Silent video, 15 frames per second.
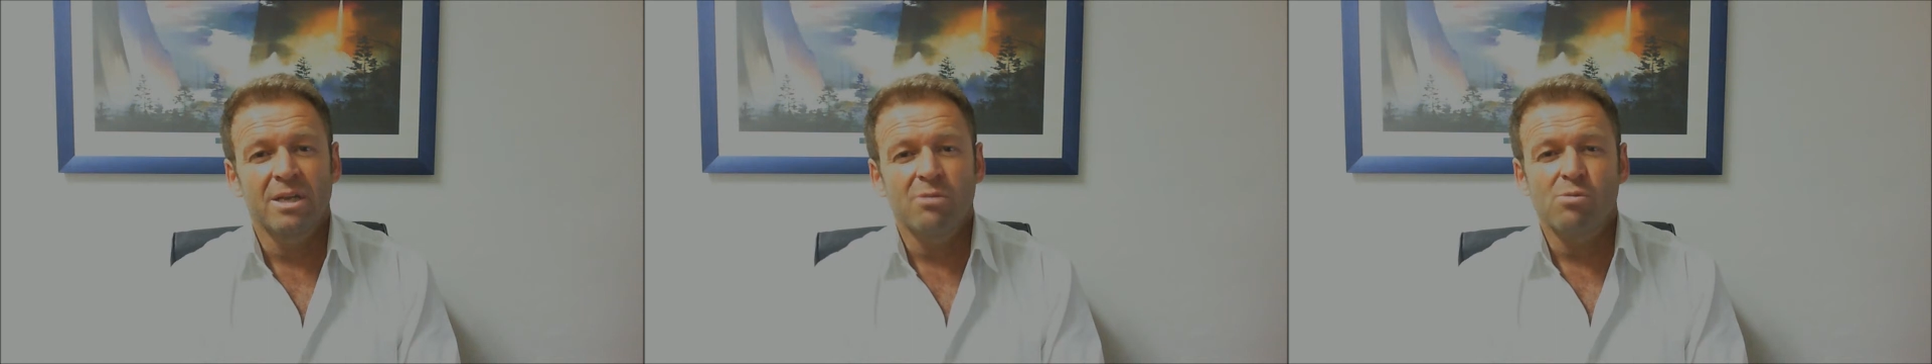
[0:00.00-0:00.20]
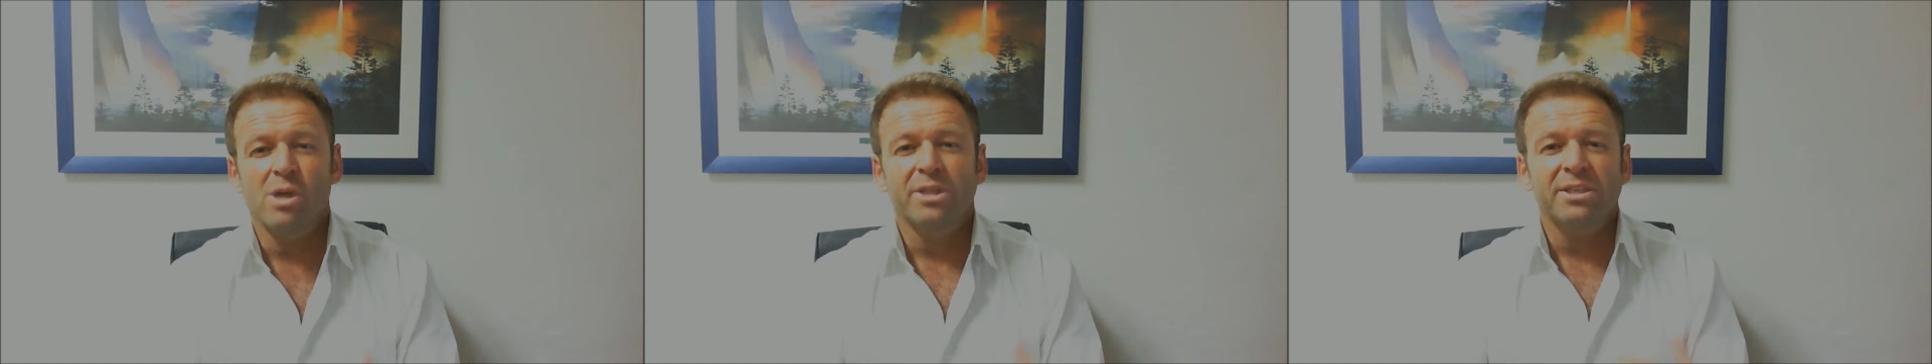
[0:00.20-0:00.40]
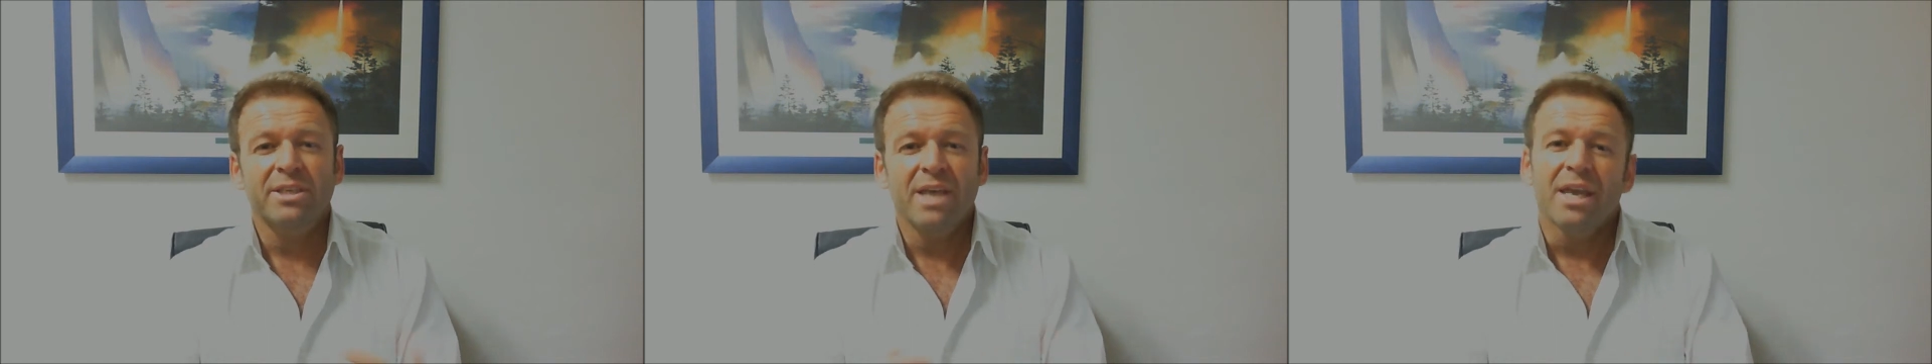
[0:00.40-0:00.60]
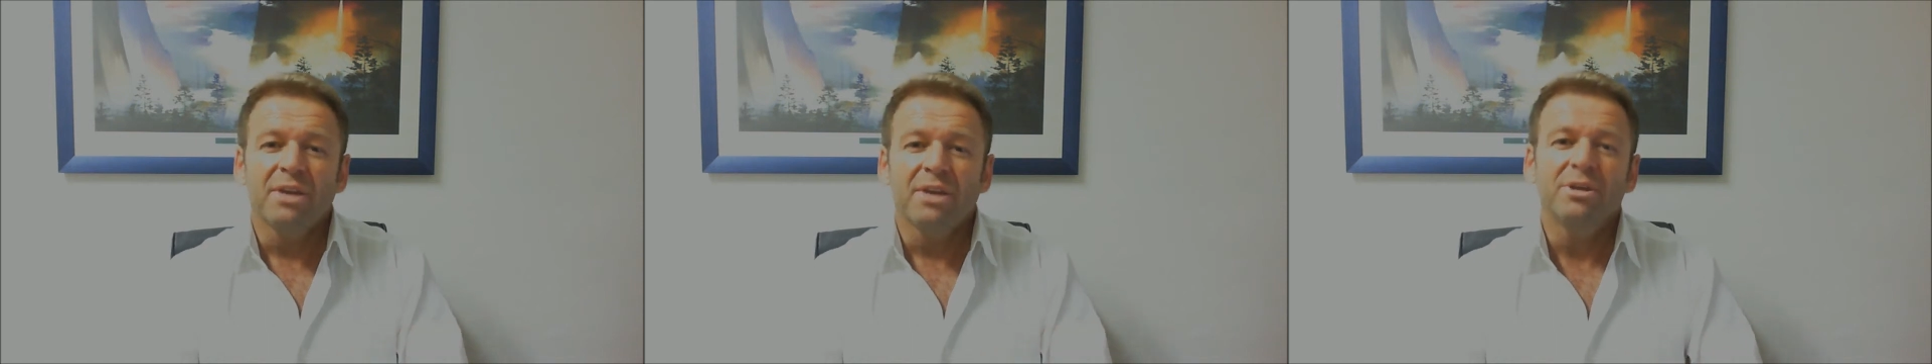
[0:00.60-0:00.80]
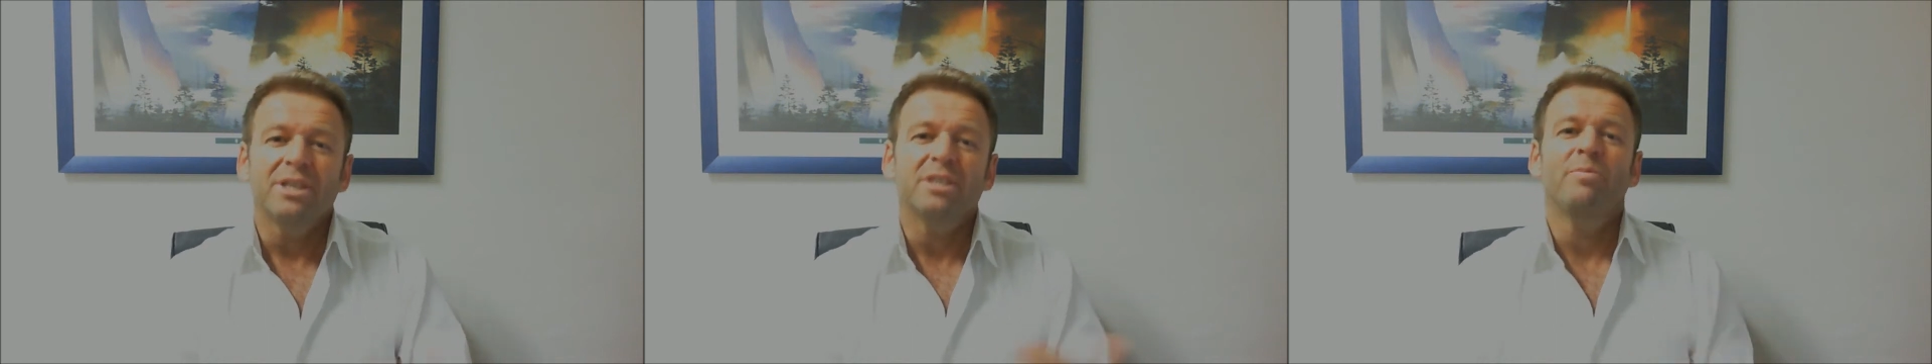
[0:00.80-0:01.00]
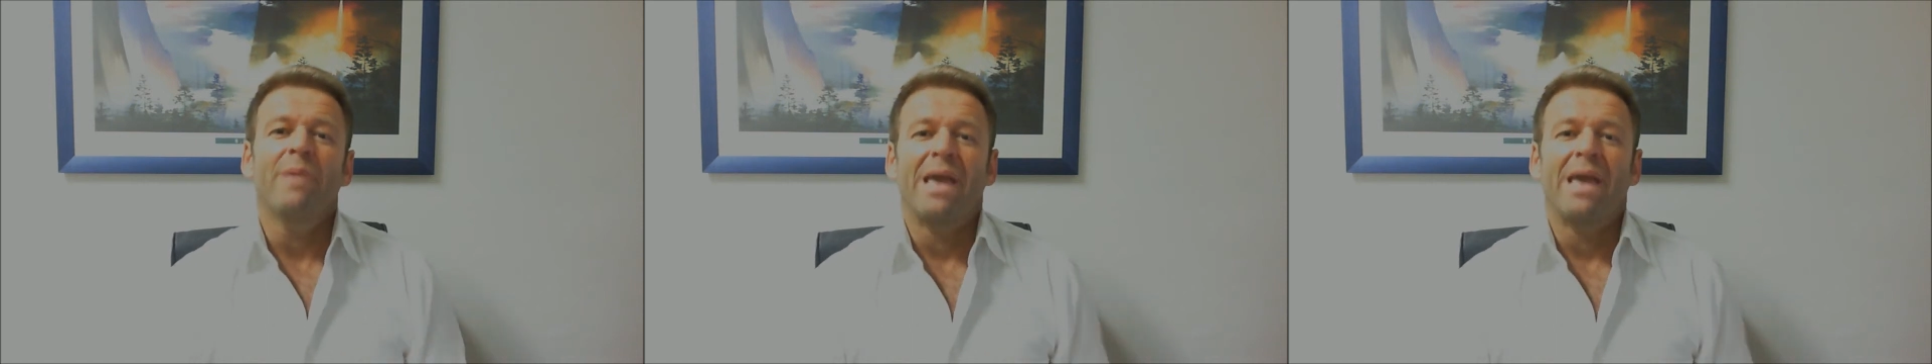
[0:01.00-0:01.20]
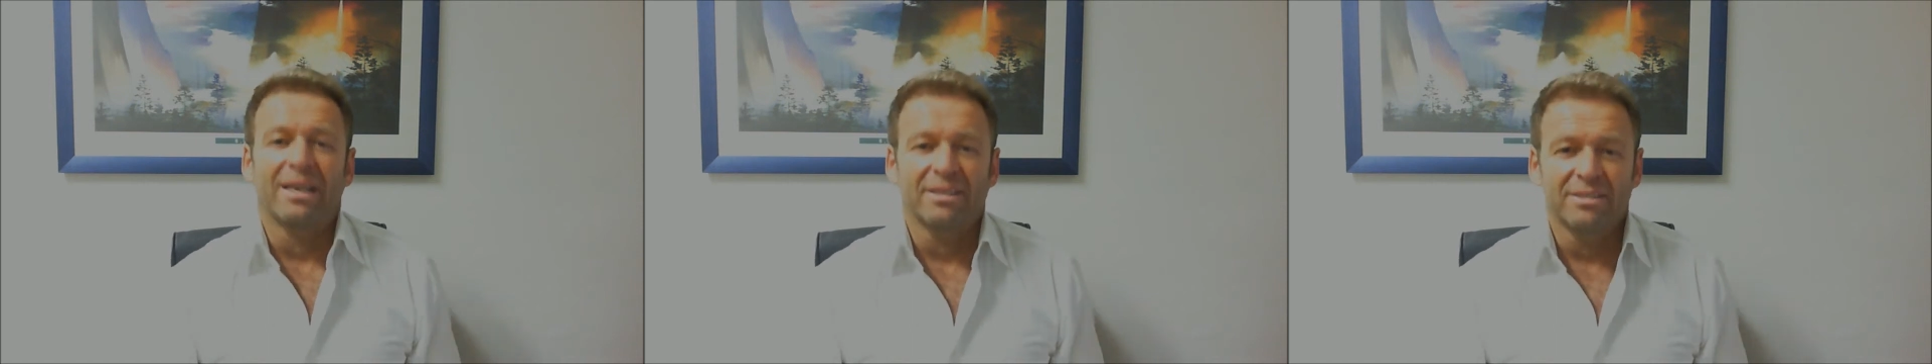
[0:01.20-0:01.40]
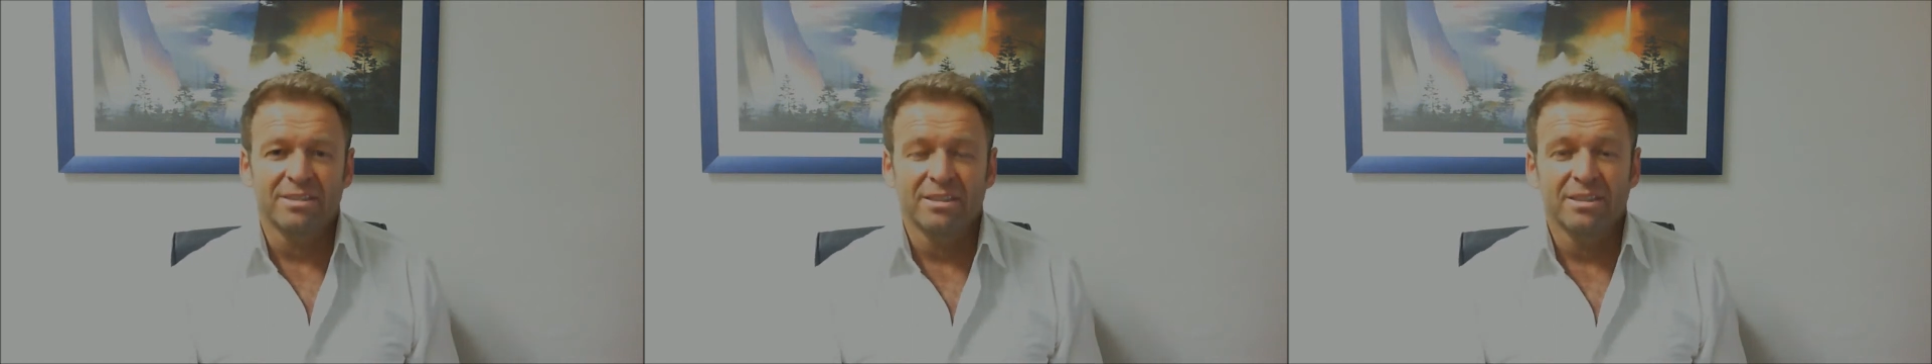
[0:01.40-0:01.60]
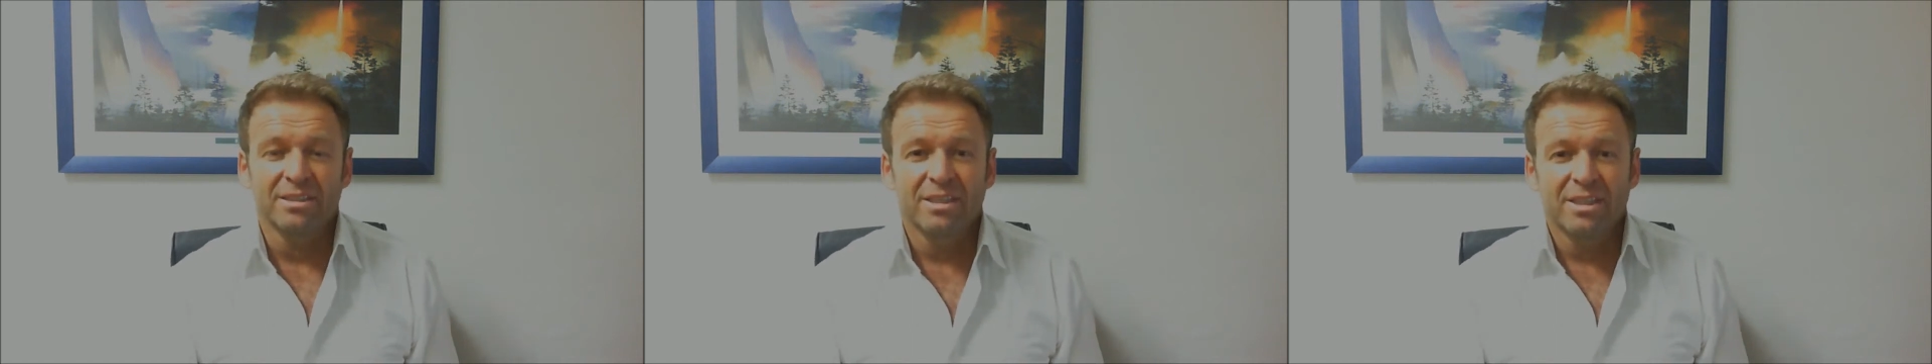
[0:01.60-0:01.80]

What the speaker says: What can you expect?